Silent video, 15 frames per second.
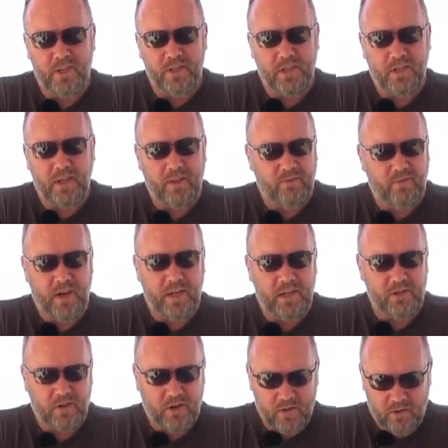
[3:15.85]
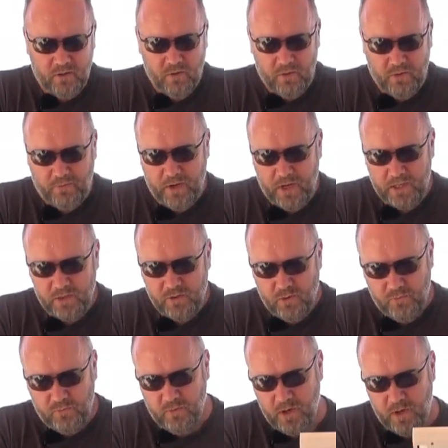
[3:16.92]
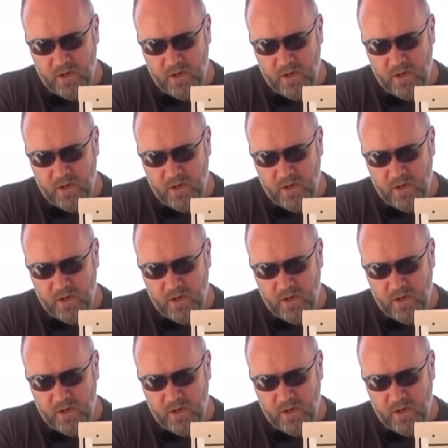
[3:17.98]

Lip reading: Basically the fan is on or the fan is off.